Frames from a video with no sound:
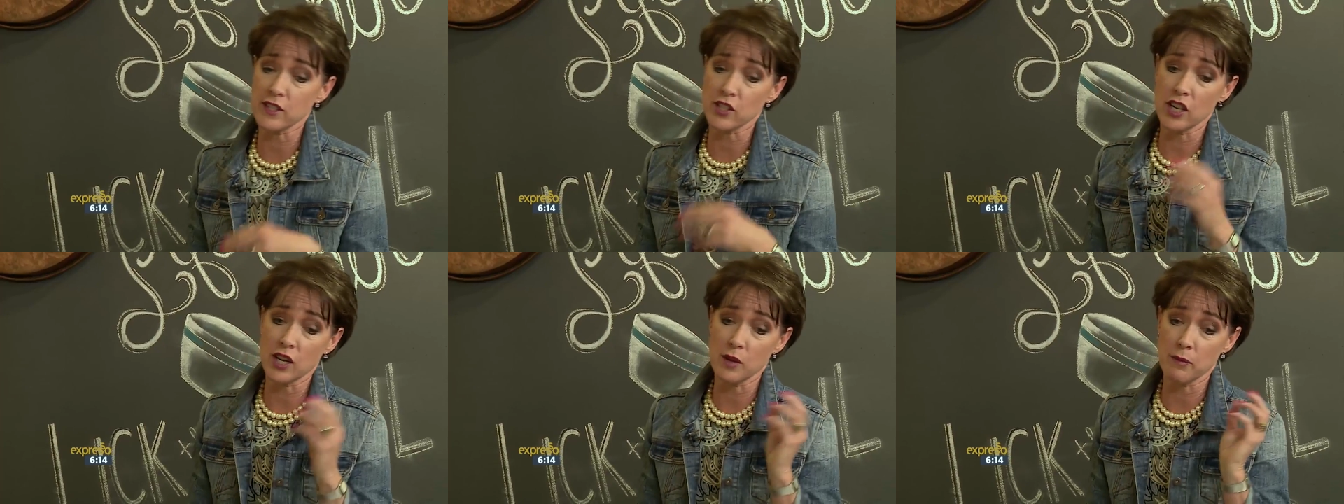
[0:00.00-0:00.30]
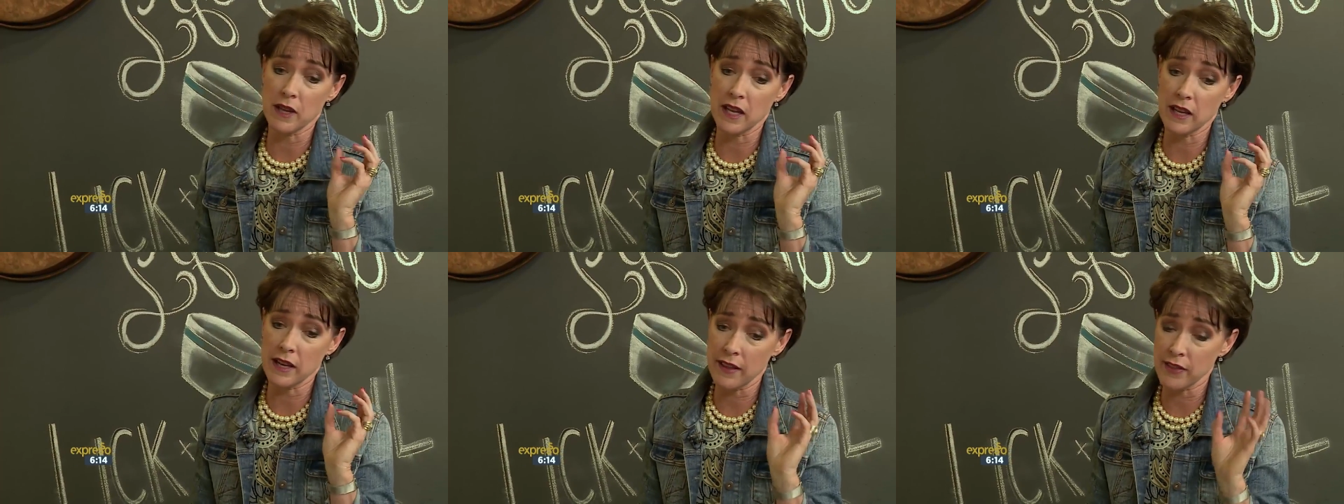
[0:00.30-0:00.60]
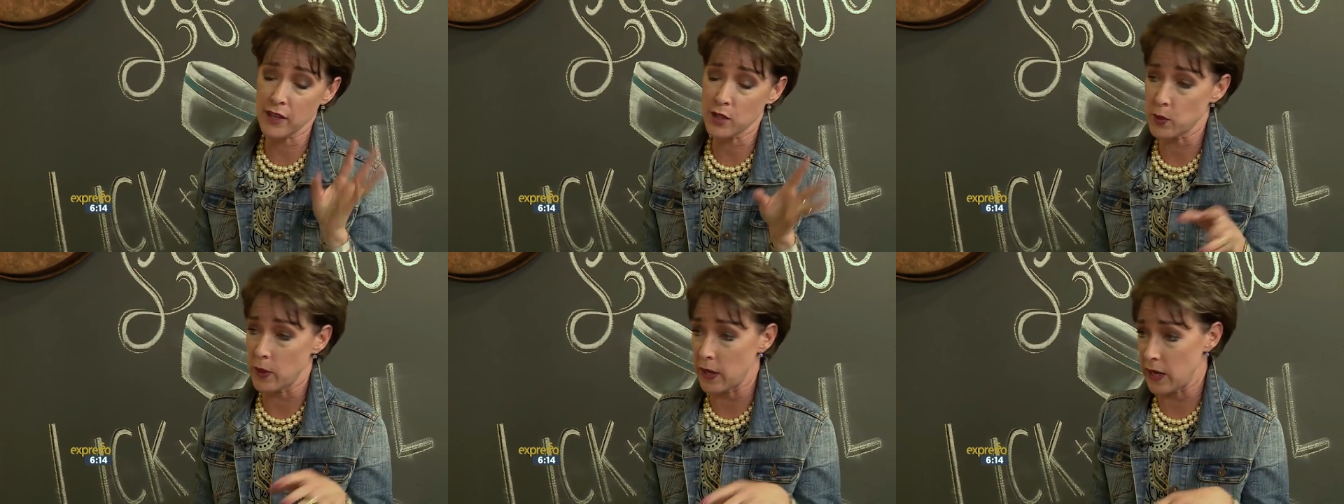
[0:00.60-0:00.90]
Well, that's going to
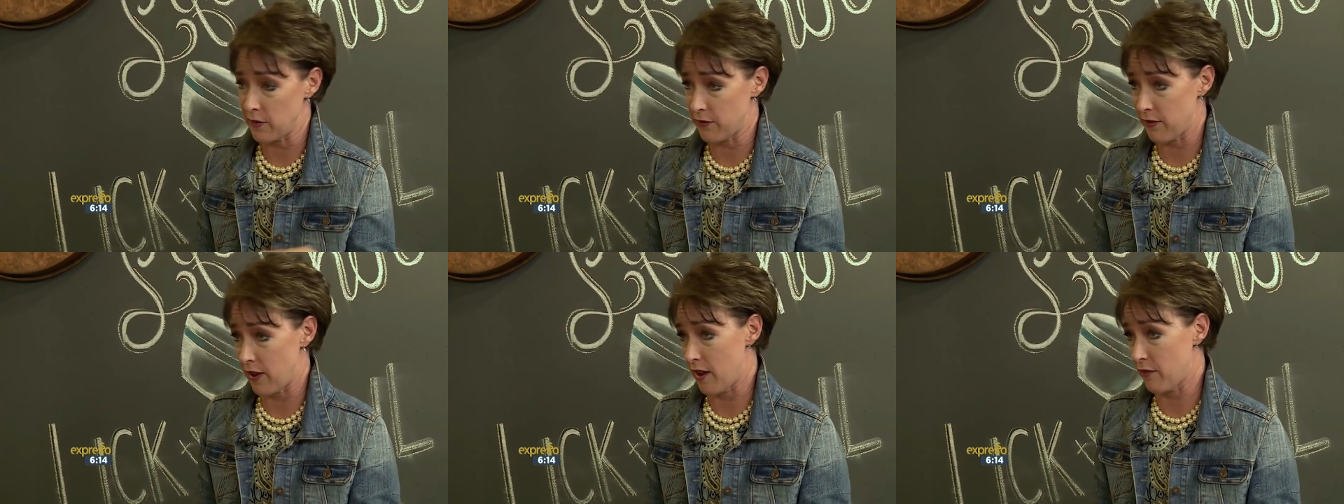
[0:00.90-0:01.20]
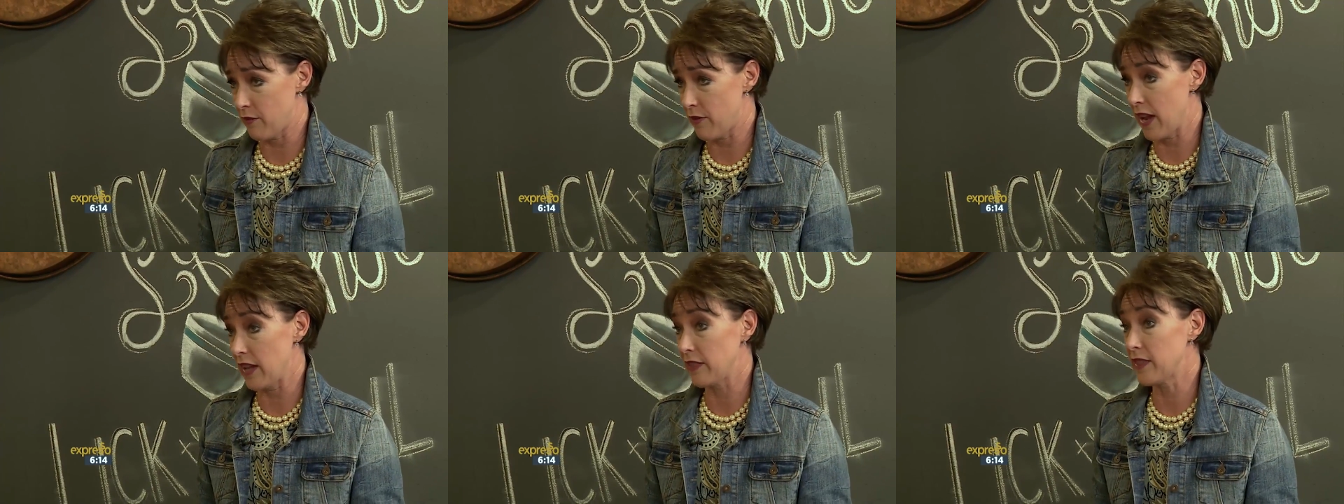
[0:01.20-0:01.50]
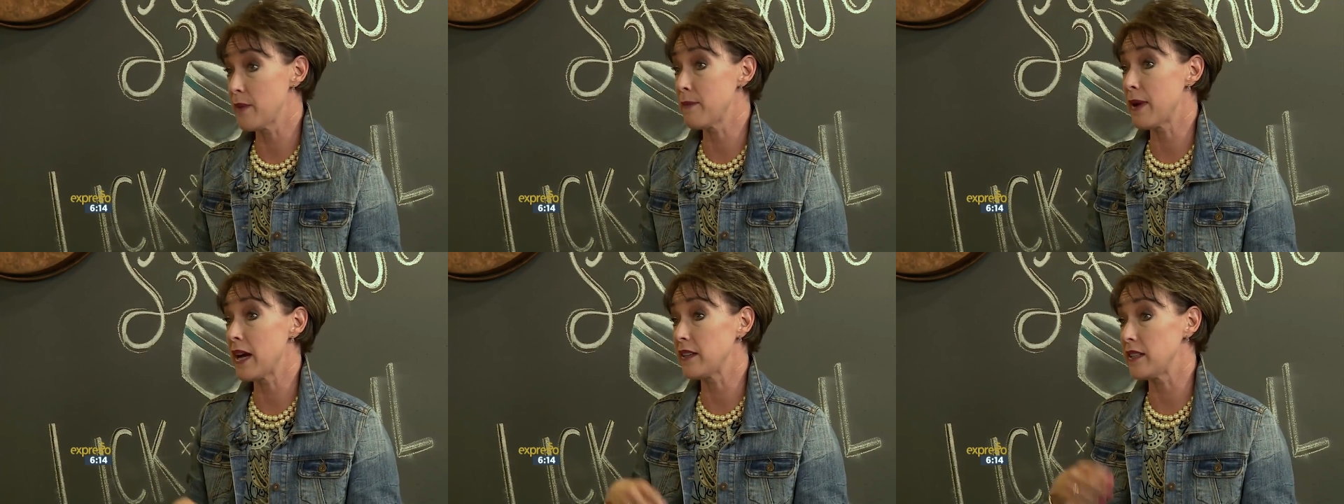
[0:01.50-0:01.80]
be another 25
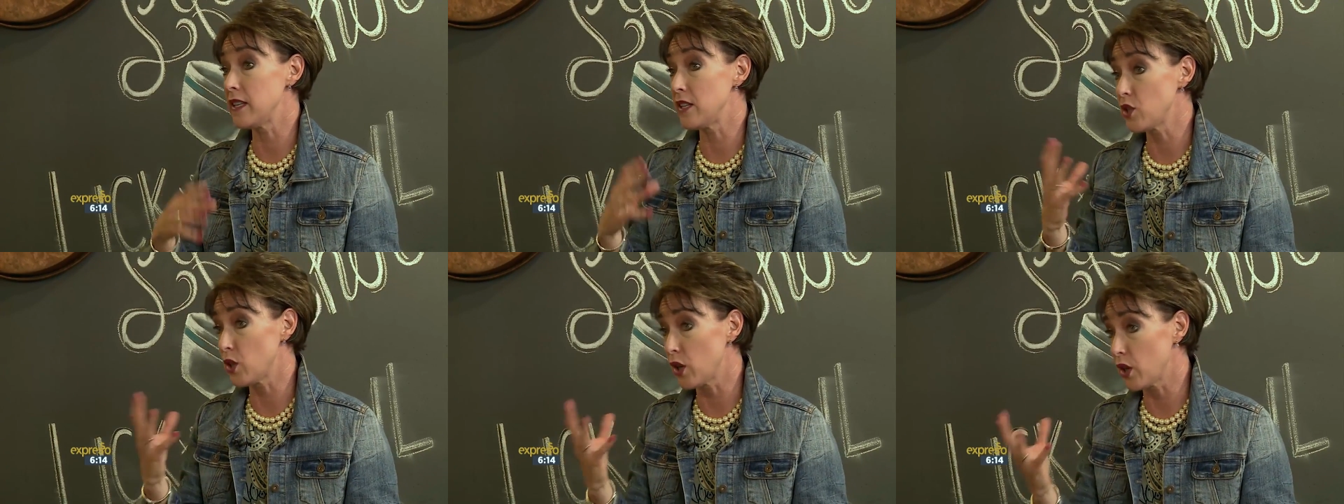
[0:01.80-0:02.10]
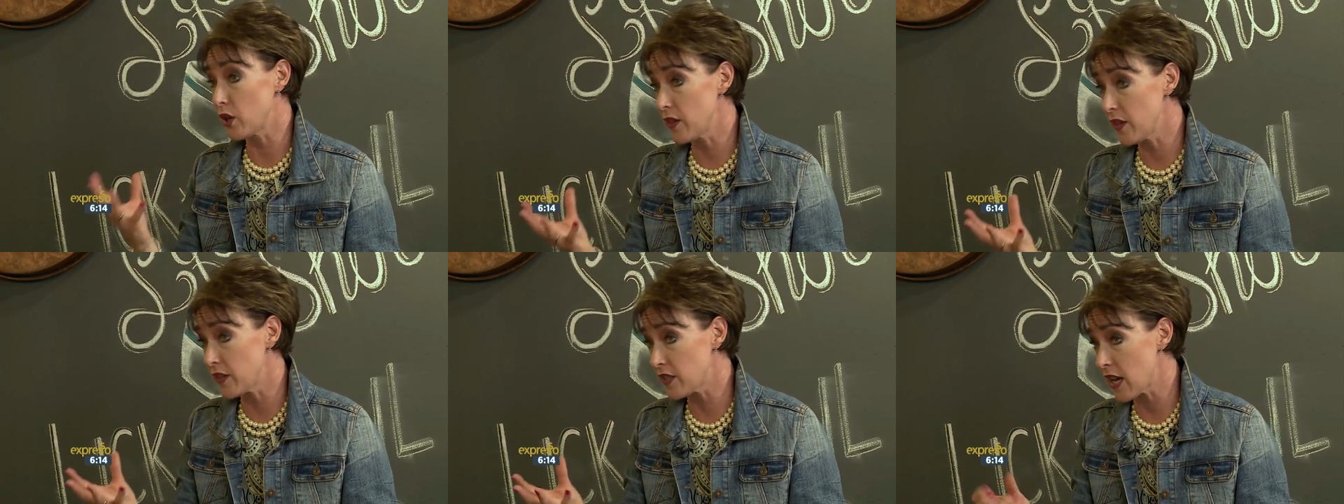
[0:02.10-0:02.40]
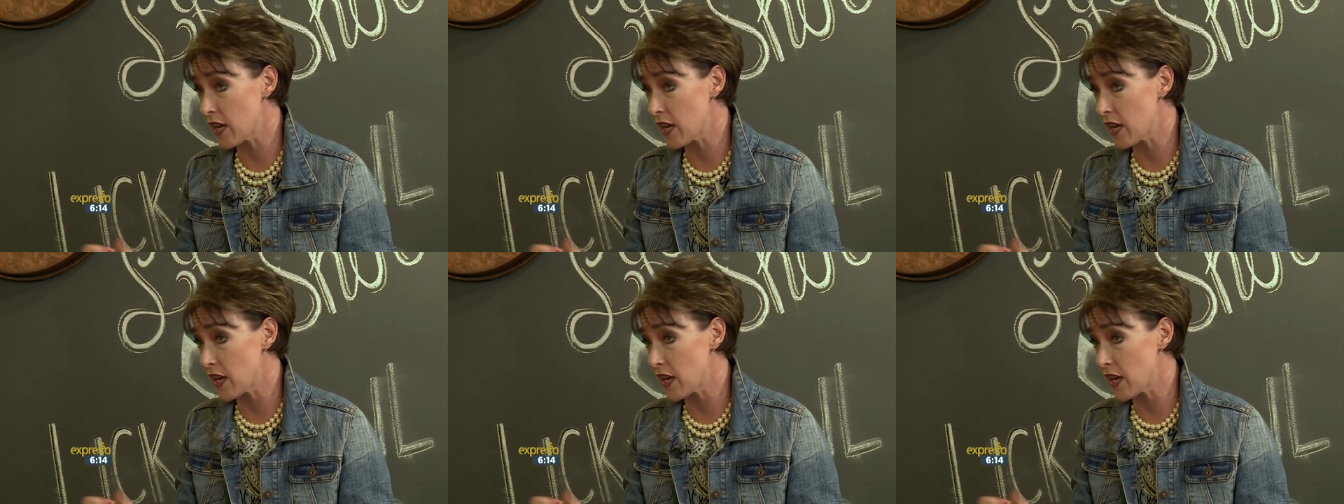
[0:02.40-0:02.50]
Rand. They might need to go